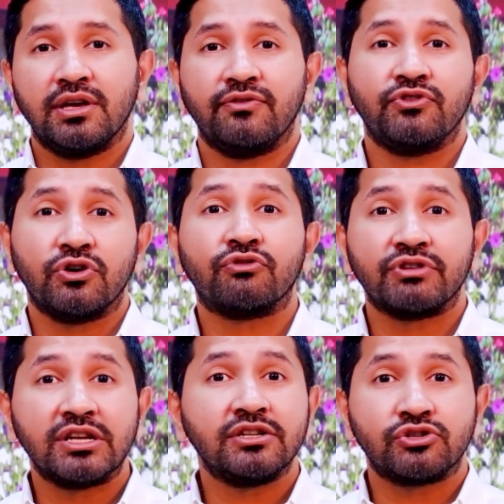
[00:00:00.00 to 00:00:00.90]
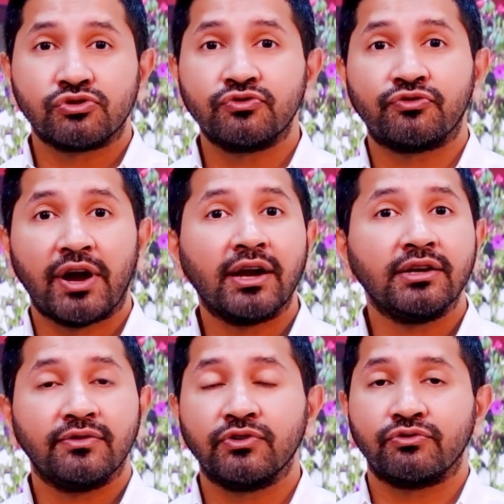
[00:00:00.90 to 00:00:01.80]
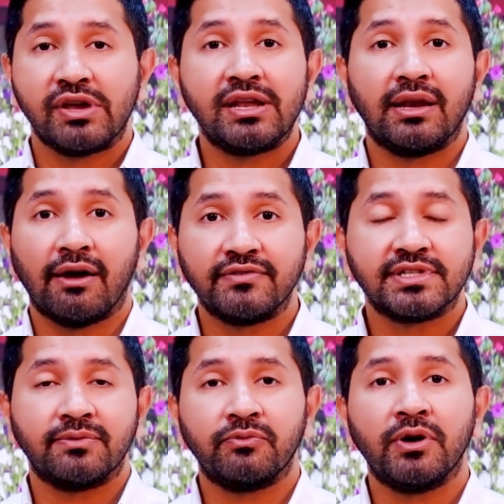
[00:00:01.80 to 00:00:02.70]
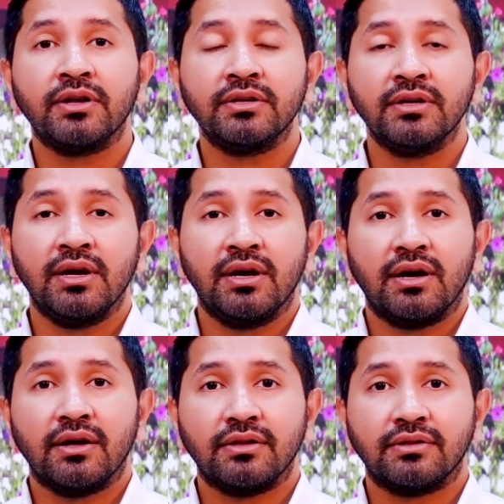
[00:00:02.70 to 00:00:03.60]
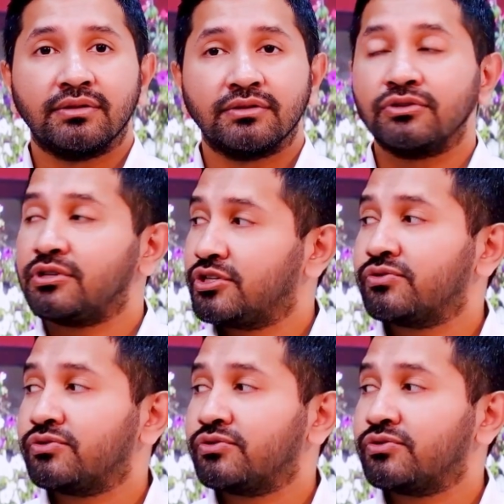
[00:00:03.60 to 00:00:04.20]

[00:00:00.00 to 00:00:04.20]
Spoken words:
if you're a really true friend, if you really love someone, you need